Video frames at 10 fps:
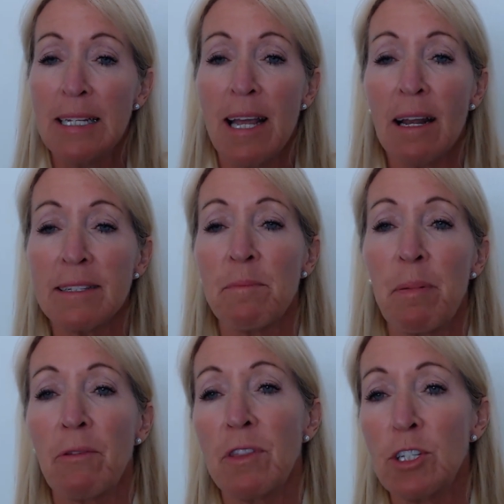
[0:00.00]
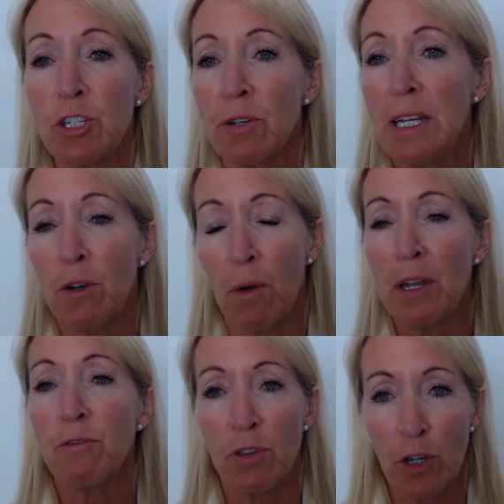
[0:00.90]
Tell us about the journey
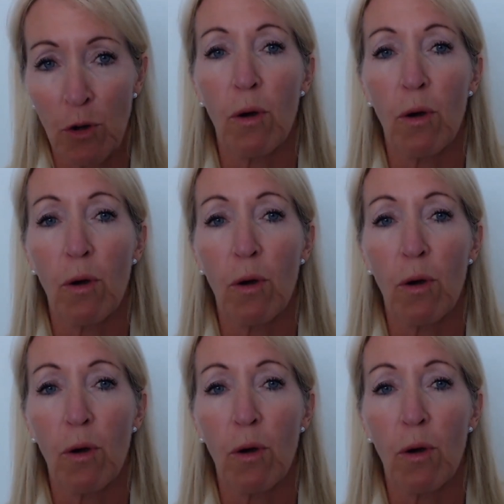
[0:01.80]
going through the